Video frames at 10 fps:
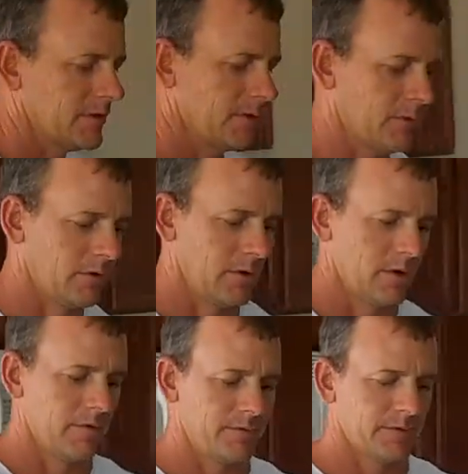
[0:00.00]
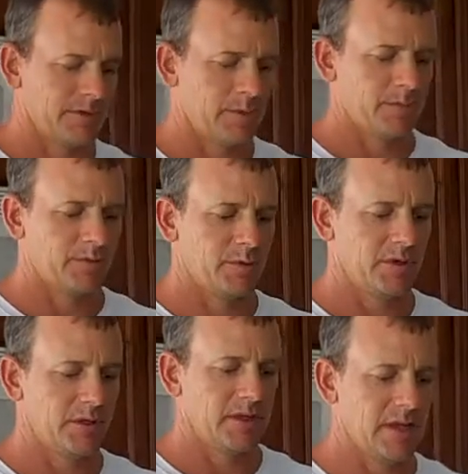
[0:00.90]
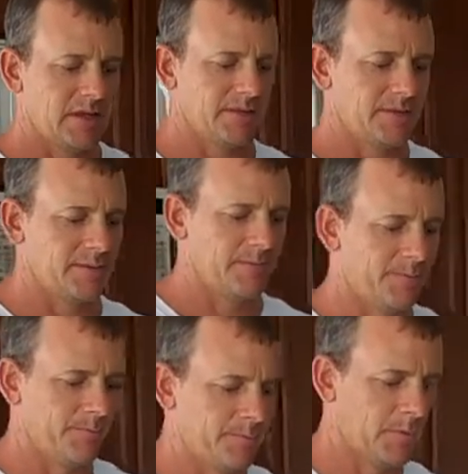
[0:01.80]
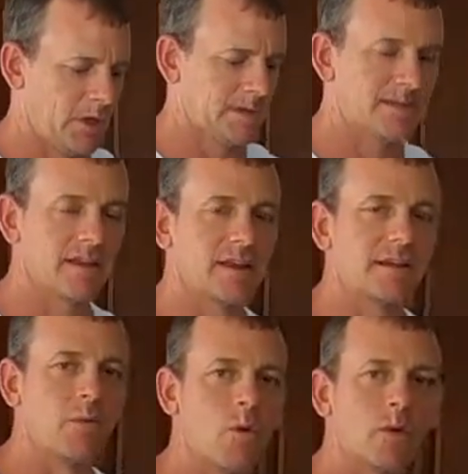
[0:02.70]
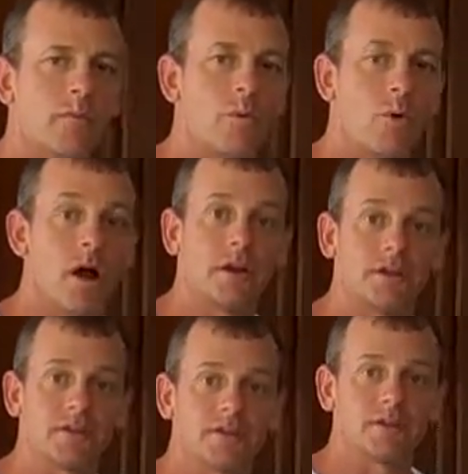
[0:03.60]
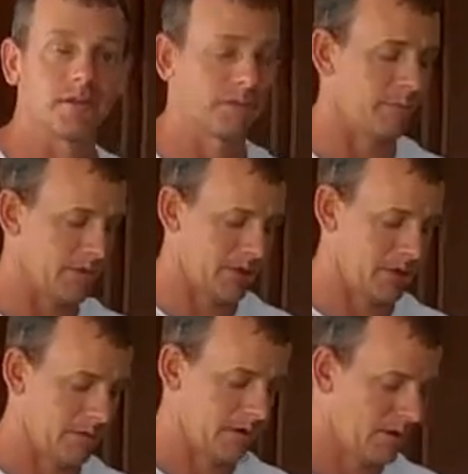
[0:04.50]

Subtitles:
so first step is put in the yeast. I slightly warmed the water just a little bit.